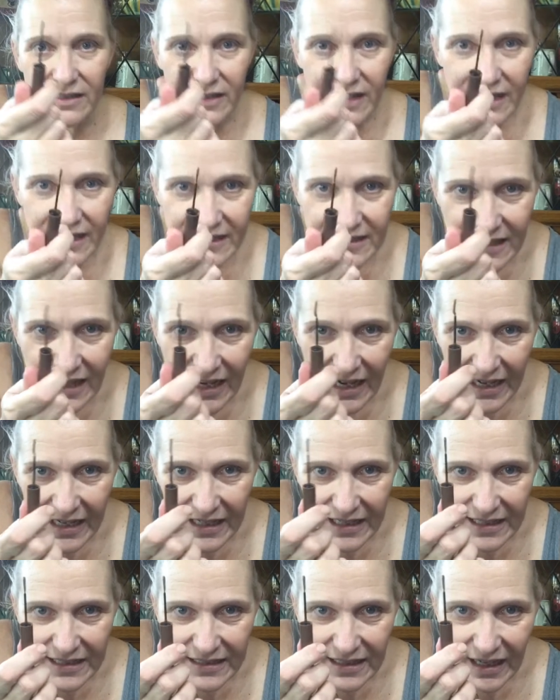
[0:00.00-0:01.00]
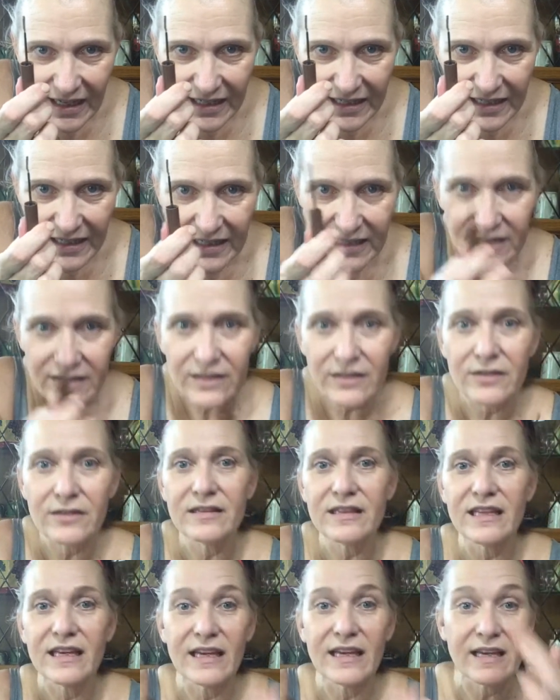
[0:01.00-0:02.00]
like tiny little
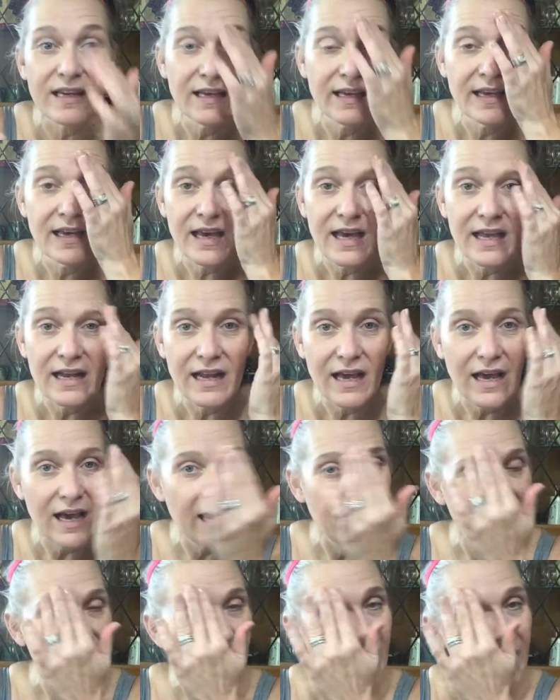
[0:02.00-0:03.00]
thing. And I